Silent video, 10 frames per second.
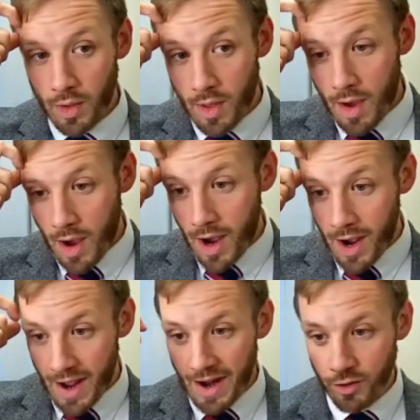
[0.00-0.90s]

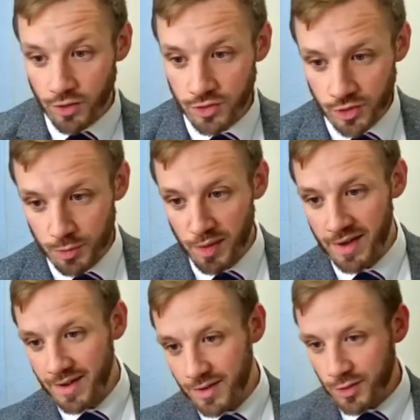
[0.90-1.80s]
How do Christians explain
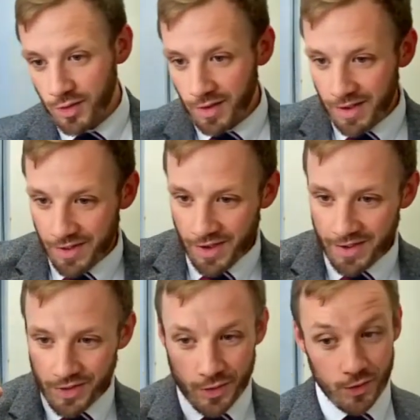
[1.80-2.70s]
these?
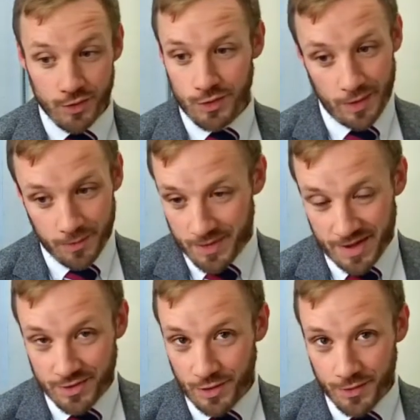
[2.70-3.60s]
That God sometimes acts
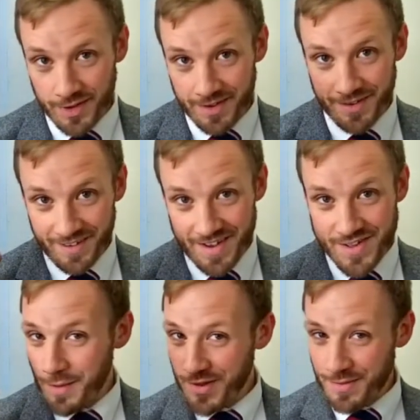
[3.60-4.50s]
slowly, he
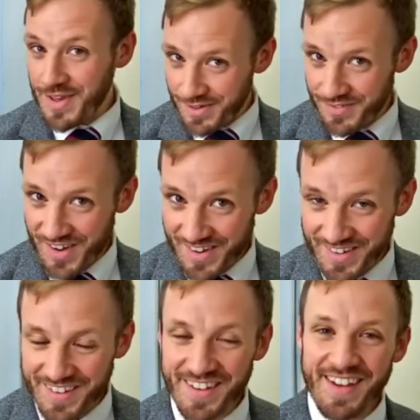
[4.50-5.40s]
sometimes acts
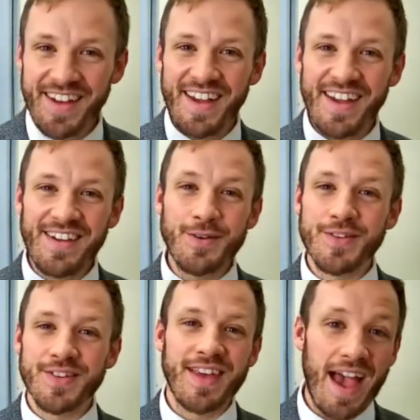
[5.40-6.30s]
violently, he
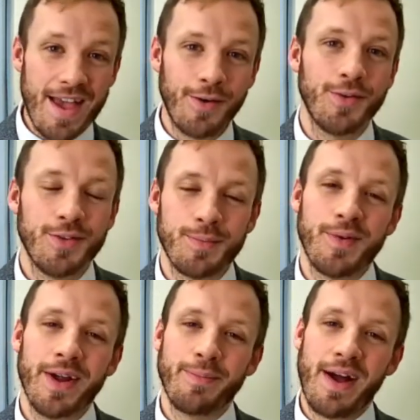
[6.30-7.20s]
uses chaos to
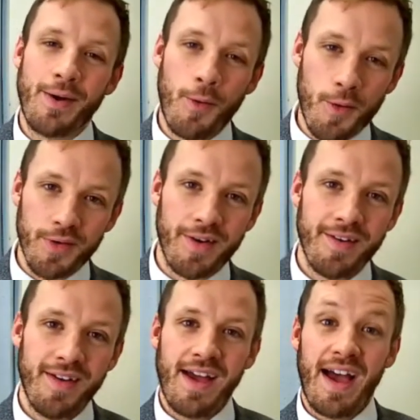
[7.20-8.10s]
bring about order,
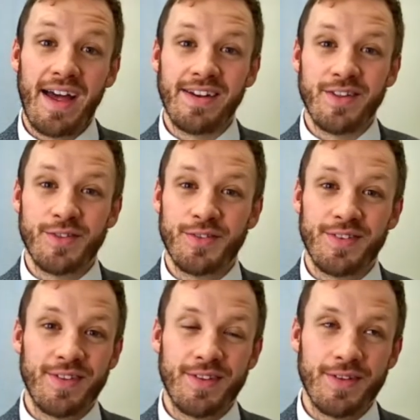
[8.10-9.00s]
and it's
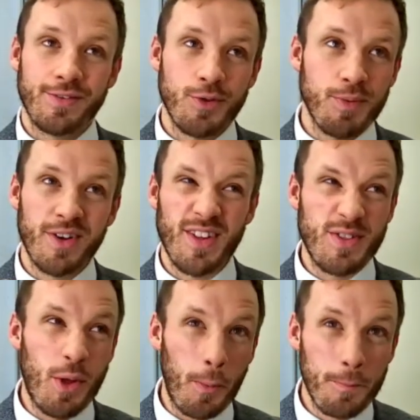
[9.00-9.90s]
just because it's
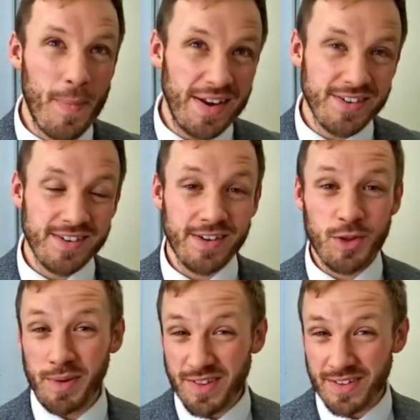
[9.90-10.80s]
not mentioned
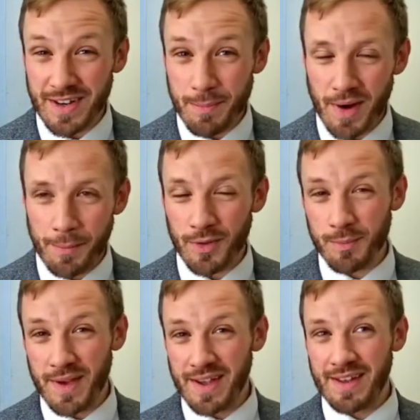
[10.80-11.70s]
explicitly in the Bible doesn't
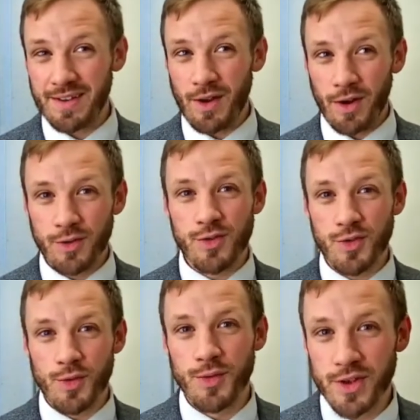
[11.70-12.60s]
make it
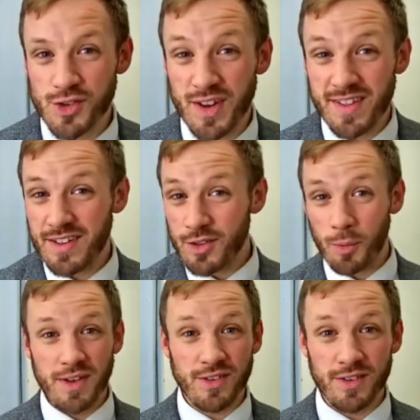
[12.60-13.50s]
untrue. The Trinity is not
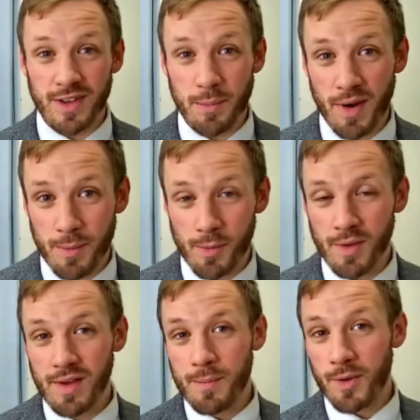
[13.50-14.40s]
mentioned in the Bible,
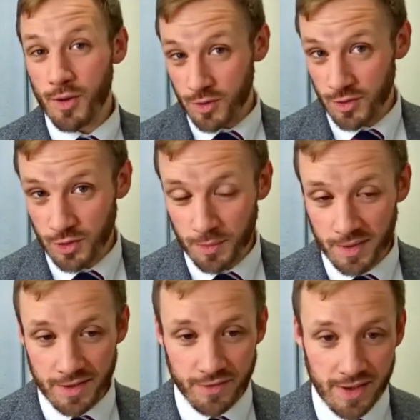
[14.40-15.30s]
but Christians still
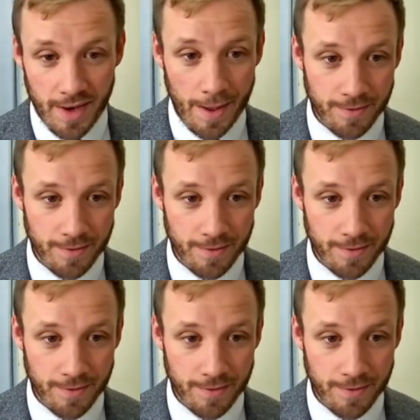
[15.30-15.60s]
believe in that.